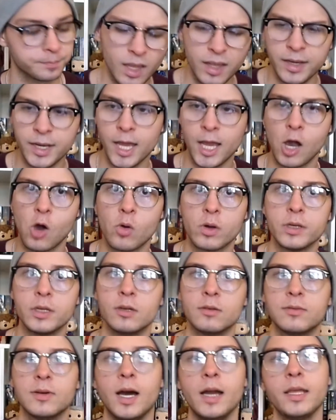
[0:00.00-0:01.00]
Now,
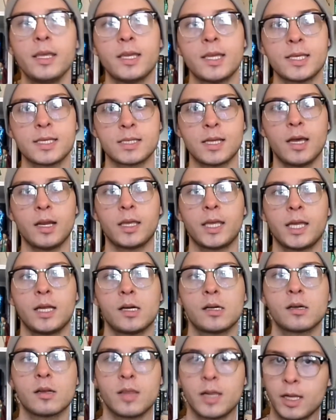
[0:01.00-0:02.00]
Navani is not a
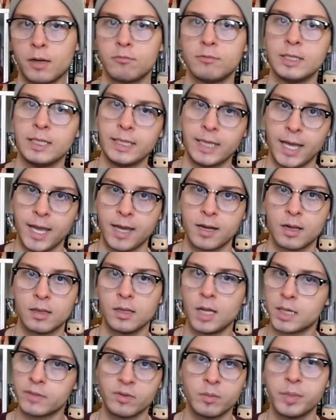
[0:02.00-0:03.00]
character that I really had a
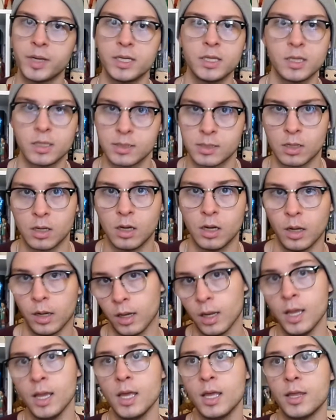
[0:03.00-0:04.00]
lot of opinions on
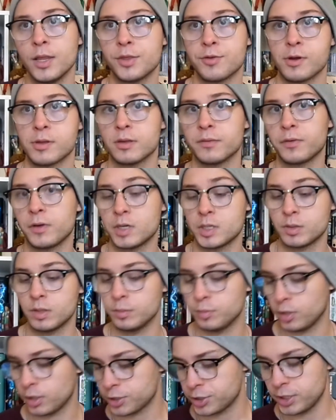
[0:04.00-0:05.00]
throughout the first 3
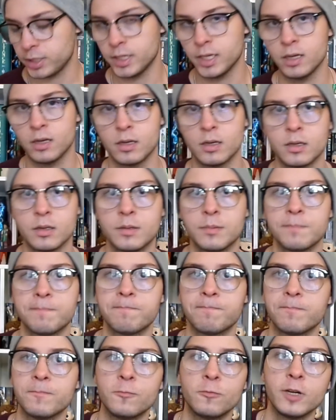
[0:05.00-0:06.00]
books. She didn't
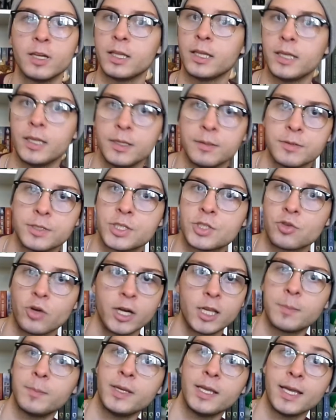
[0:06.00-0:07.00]
really
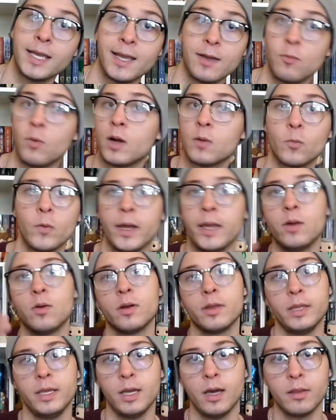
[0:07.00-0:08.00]
strike me one way
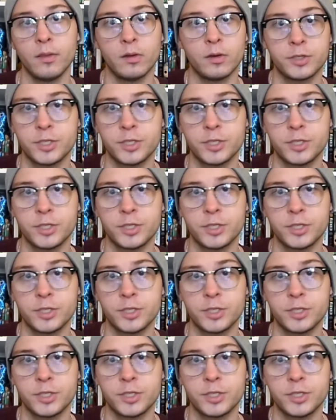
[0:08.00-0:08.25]
or the other.